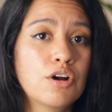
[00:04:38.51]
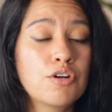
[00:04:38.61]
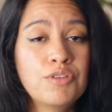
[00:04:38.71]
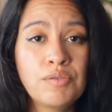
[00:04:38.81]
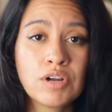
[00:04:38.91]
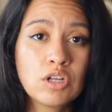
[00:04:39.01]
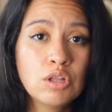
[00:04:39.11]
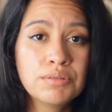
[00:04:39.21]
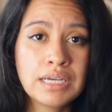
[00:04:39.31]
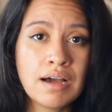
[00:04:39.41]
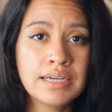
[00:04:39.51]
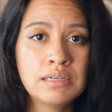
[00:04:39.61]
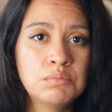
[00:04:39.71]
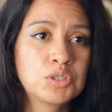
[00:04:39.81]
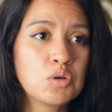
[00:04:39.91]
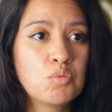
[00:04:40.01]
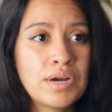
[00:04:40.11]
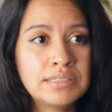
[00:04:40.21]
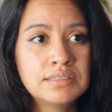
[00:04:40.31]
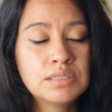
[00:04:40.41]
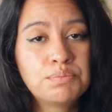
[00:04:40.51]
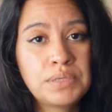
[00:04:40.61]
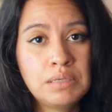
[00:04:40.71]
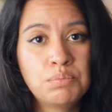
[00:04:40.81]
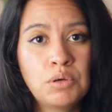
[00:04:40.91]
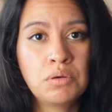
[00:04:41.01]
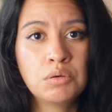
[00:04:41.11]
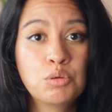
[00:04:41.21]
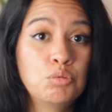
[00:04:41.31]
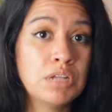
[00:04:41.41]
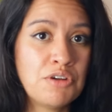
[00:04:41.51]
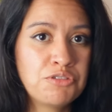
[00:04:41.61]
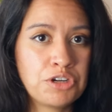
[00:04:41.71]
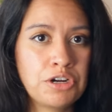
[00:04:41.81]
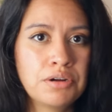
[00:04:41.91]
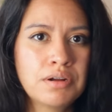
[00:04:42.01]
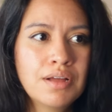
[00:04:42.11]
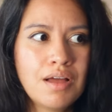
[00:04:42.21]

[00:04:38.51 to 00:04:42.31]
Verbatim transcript: her favorite clothing items went to people who loved her,